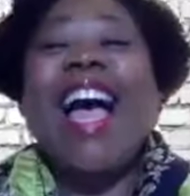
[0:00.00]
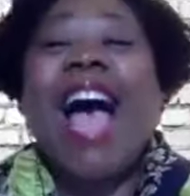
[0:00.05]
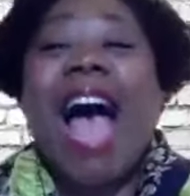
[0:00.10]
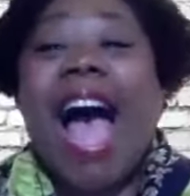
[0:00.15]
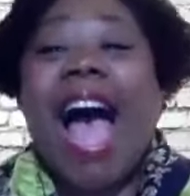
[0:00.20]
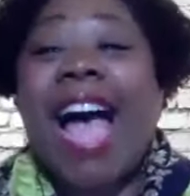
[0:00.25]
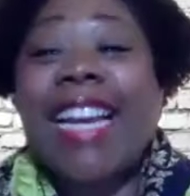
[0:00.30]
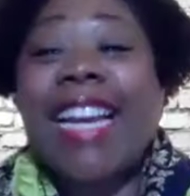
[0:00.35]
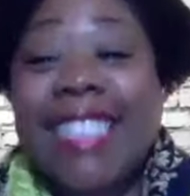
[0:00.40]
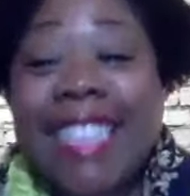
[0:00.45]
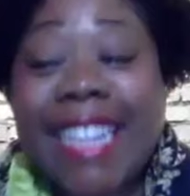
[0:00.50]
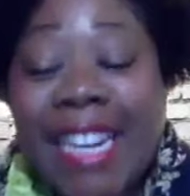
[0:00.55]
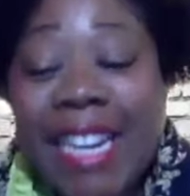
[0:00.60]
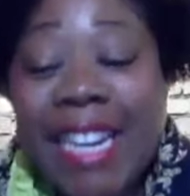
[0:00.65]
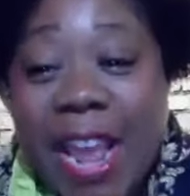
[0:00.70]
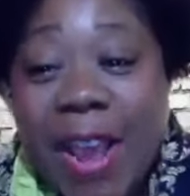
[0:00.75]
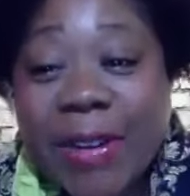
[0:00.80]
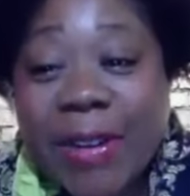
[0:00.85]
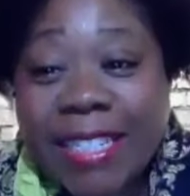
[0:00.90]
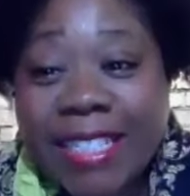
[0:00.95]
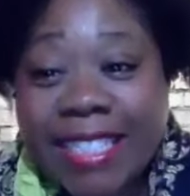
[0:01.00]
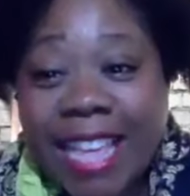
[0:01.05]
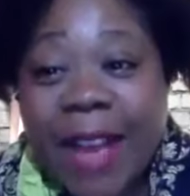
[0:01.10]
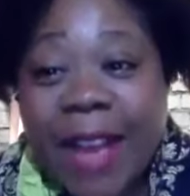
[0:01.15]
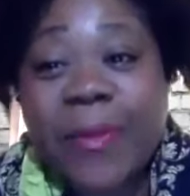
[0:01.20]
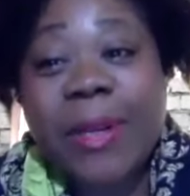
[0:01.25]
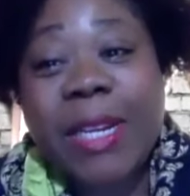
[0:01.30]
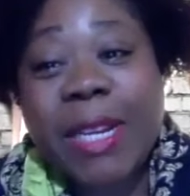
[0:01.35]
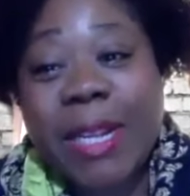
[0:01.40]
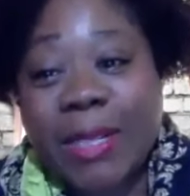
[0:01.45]
I did notice that
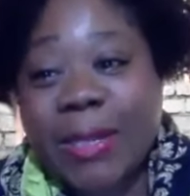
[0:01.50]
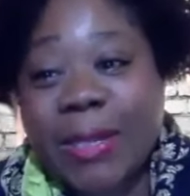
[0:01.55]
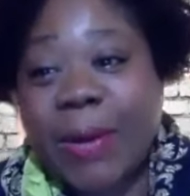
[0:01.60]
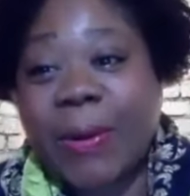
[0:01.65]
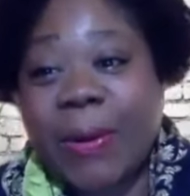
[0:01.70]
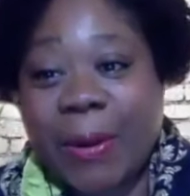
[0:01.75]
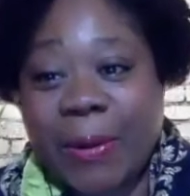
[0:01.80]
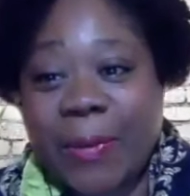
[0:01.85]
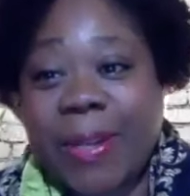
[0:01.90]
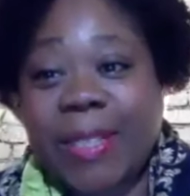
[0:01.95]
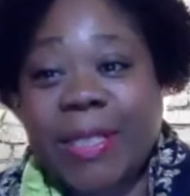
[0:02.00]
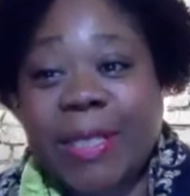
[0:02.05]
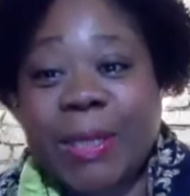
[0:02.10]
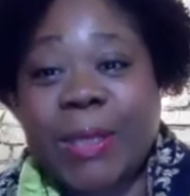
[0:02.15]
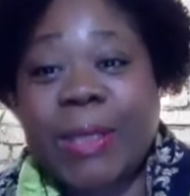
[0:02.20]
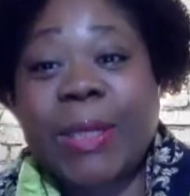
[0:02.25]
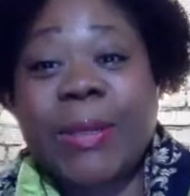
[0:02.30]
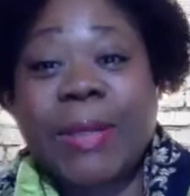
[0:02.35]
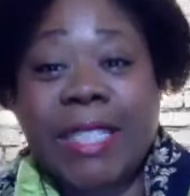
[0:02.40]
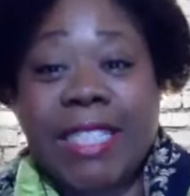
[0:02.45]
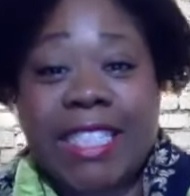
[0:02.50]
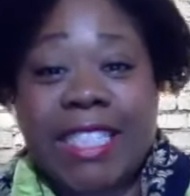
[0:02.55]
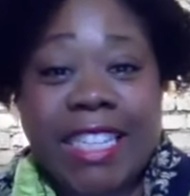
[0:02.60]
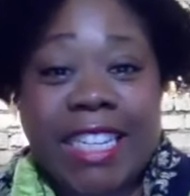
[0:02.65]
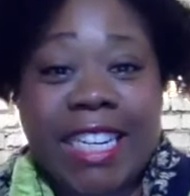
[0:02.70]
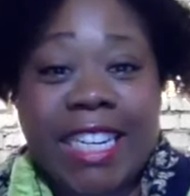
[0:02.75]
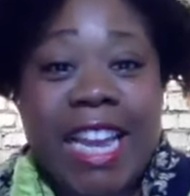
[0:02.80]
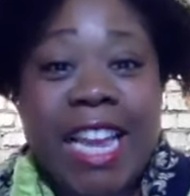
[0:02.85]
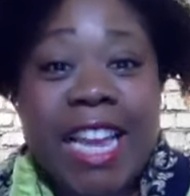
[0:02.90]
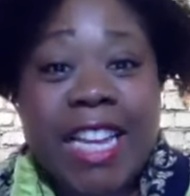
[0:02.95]
when he told her what to do, and
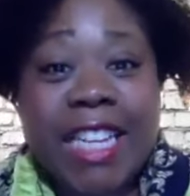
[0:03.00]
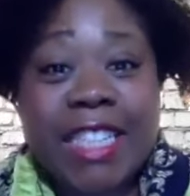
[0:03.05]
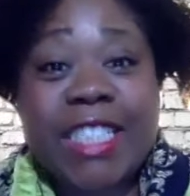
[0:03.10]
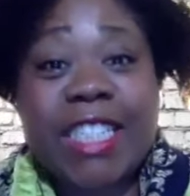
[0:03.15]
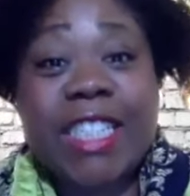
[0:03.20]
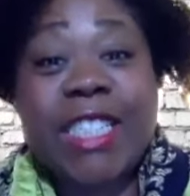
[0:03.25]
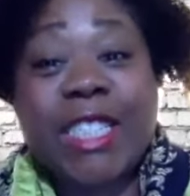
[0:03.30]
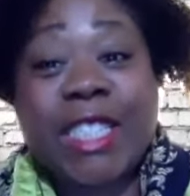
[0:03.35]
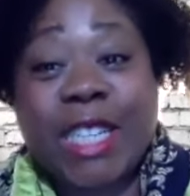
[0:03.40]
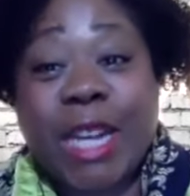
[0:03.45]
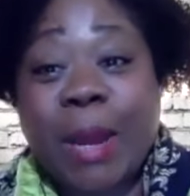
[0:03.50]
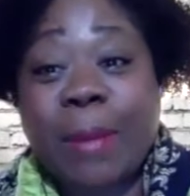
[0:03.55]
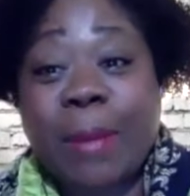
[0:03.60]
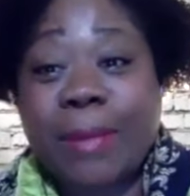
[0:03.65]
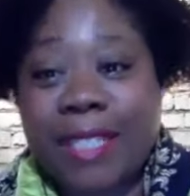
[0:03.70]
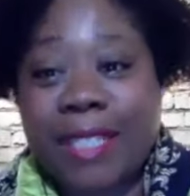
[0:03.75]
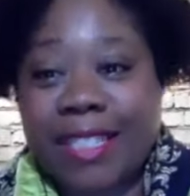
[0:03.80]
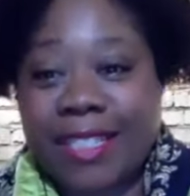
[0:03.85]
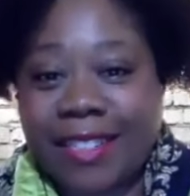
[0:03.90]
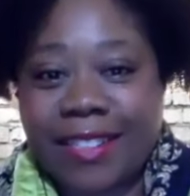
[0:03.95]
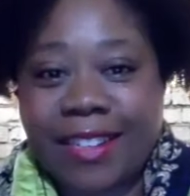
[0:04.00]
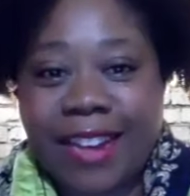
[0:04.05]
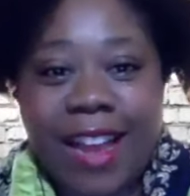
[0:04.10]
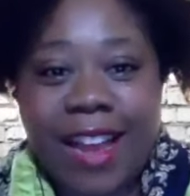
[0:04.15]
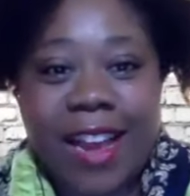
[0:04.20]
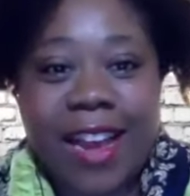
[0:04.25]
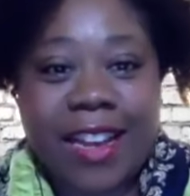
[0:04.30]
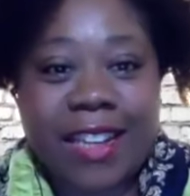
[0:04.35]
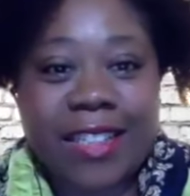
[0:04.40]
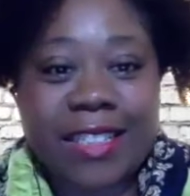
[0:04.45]
she jumped
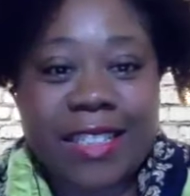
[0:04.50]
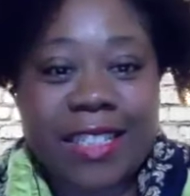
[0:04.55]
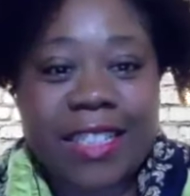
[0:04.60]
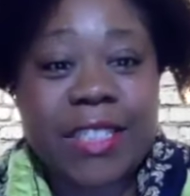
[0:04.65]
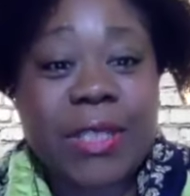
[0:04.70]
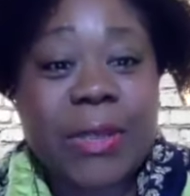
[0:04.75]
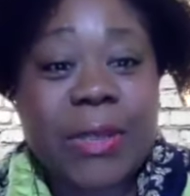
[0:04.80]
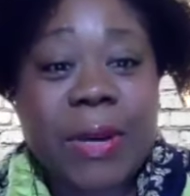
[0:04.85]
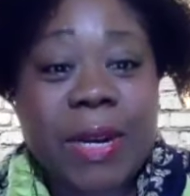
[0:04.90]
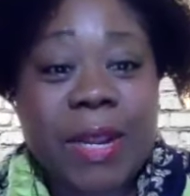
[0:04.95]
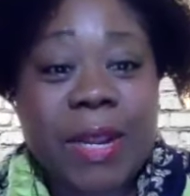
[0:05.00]
to do it